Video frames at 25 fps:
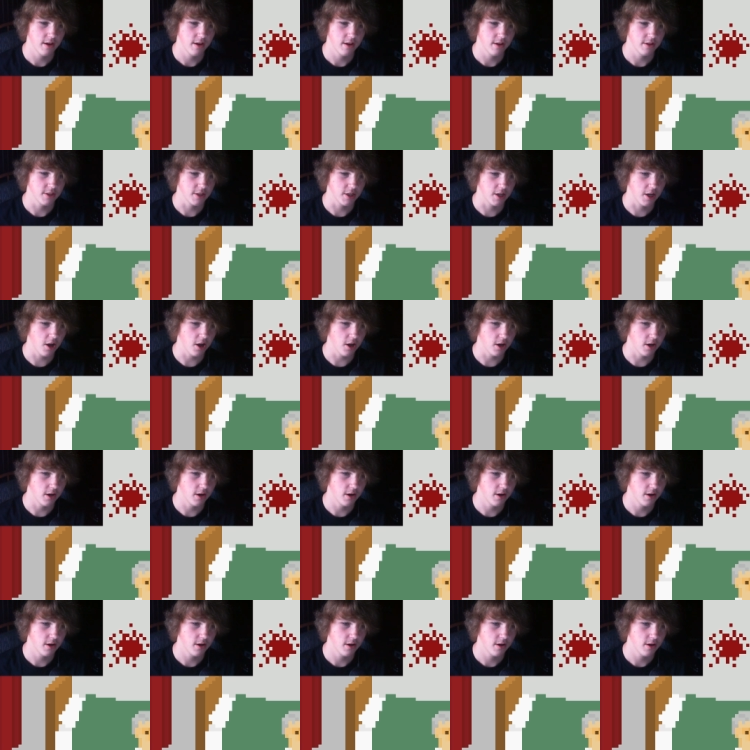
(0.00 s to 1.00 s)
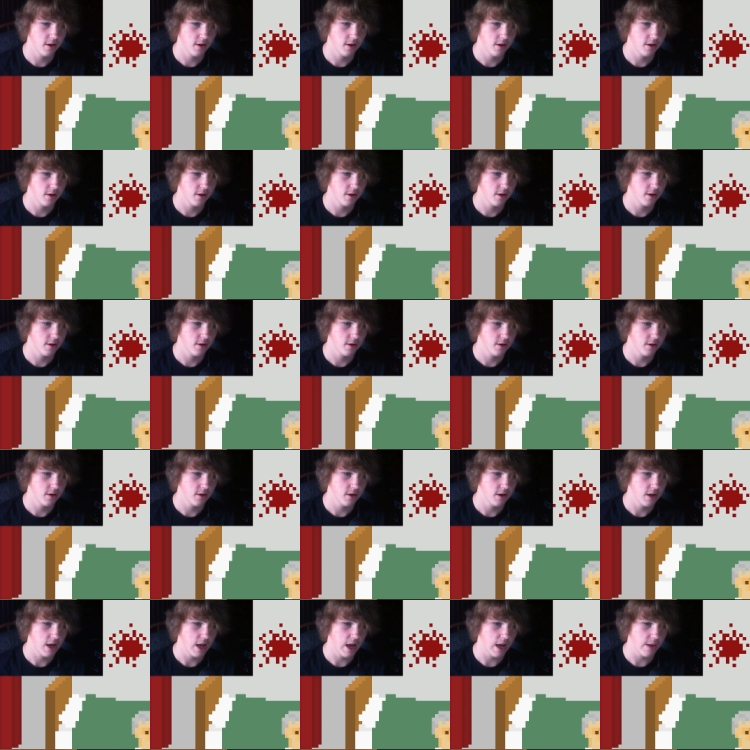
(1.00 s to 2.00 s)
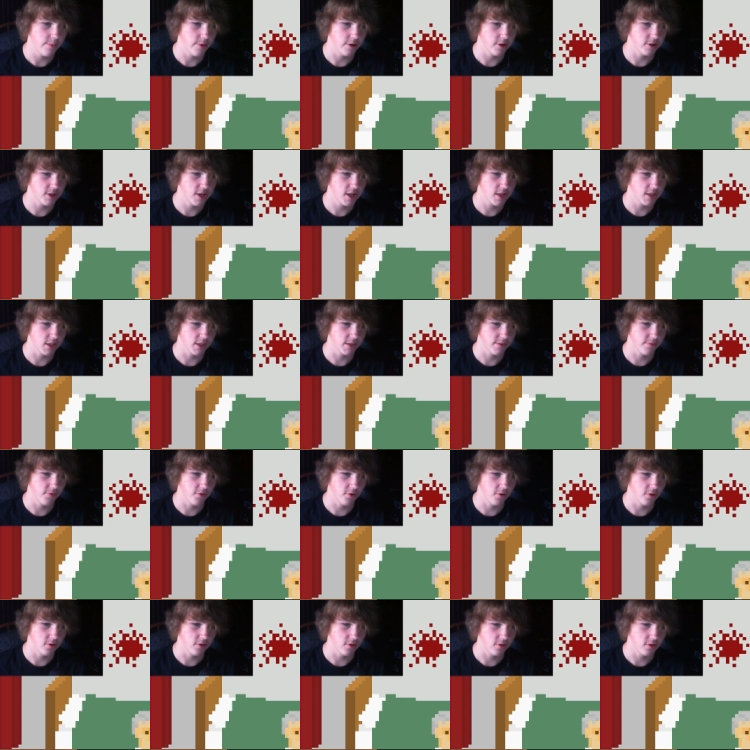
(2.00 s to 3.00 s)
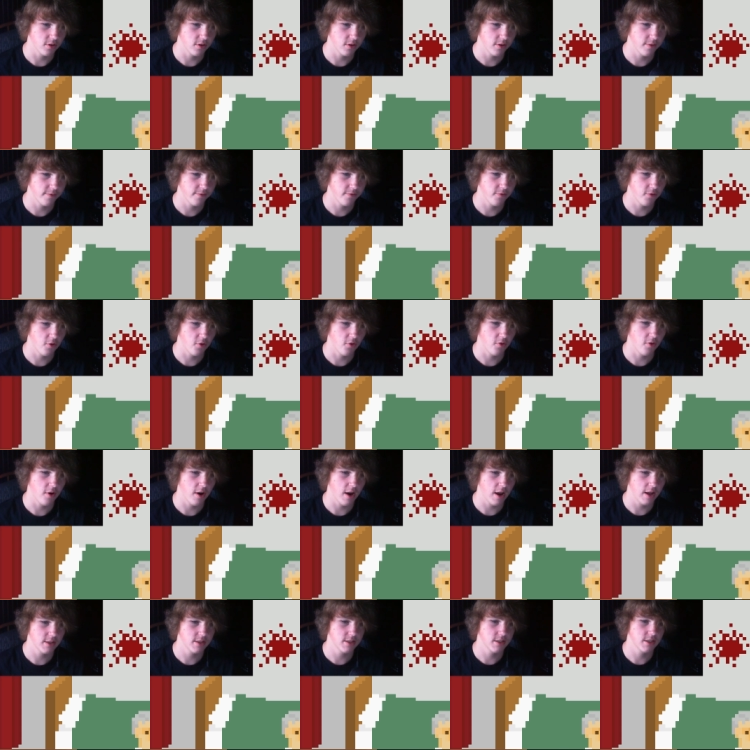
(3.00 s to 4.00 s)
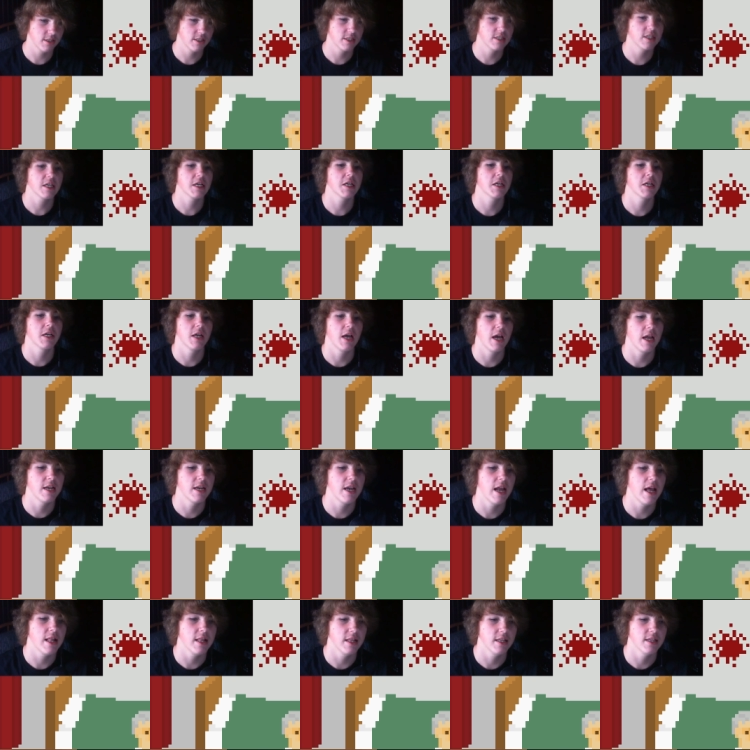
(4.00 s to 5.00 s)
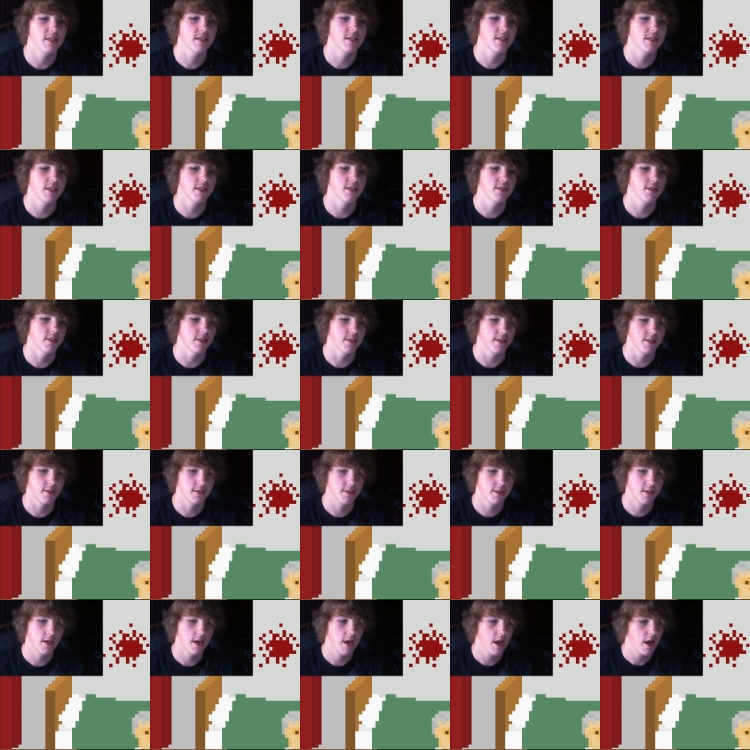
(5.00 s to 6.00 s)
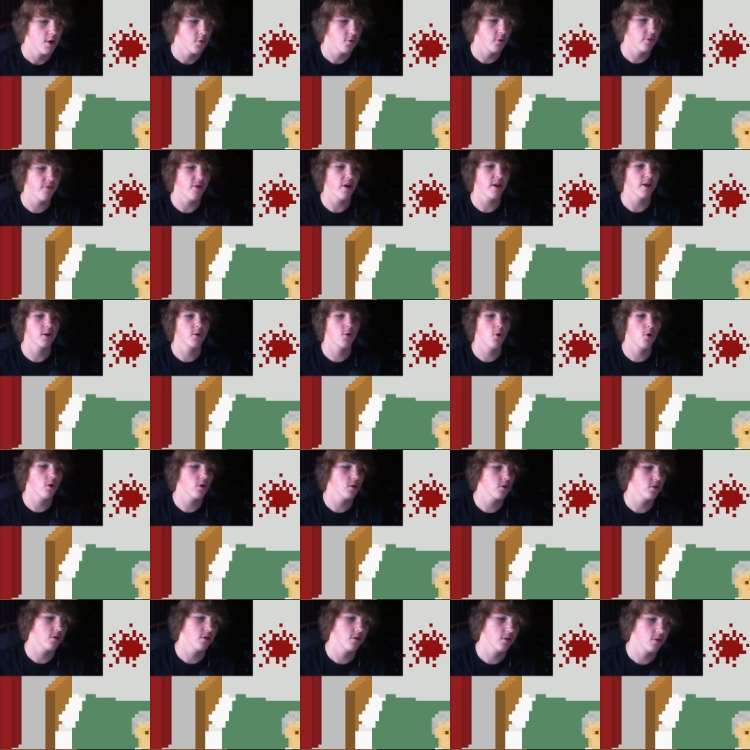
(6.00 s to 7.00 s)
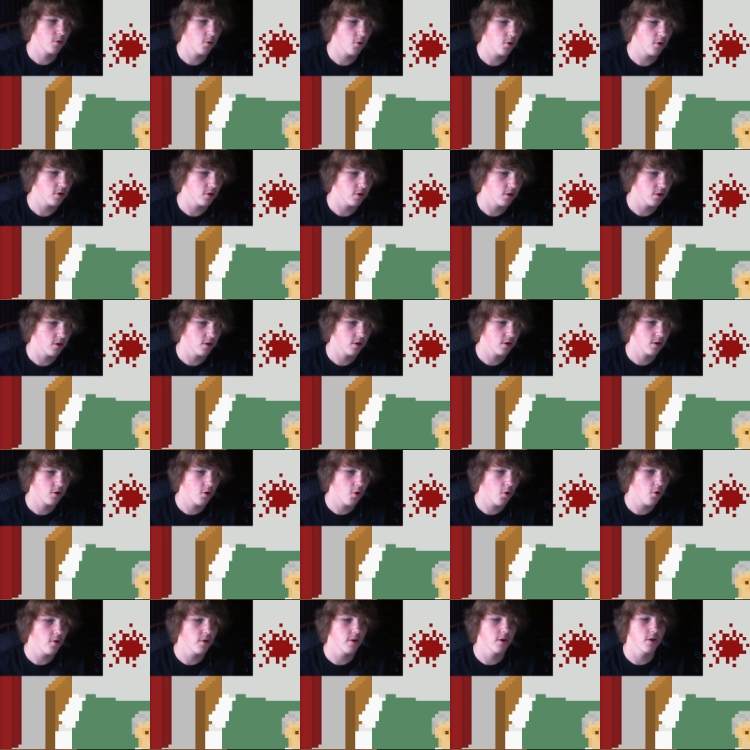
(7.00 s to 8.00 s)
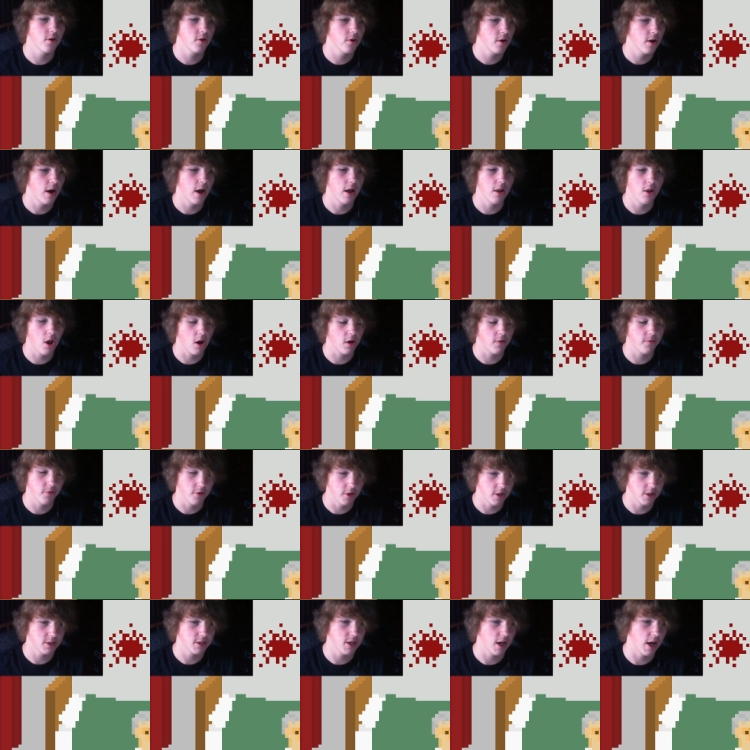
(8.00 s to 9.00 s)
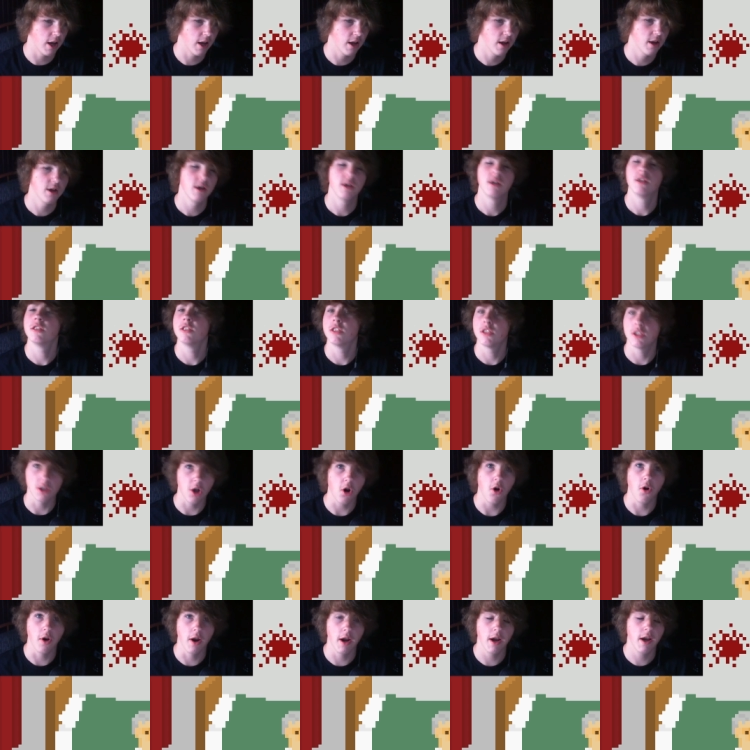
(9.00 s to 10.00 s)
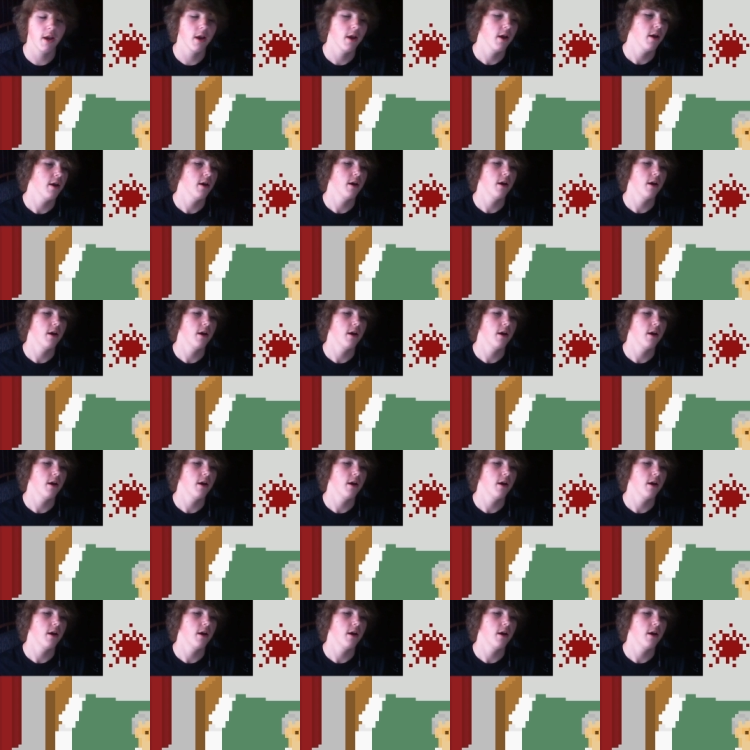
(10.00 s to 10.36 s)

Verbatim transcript: There's a gun. I better take this for forensic analysis. We'll find a corner, a corner, a coroner along for this guy. Sorry.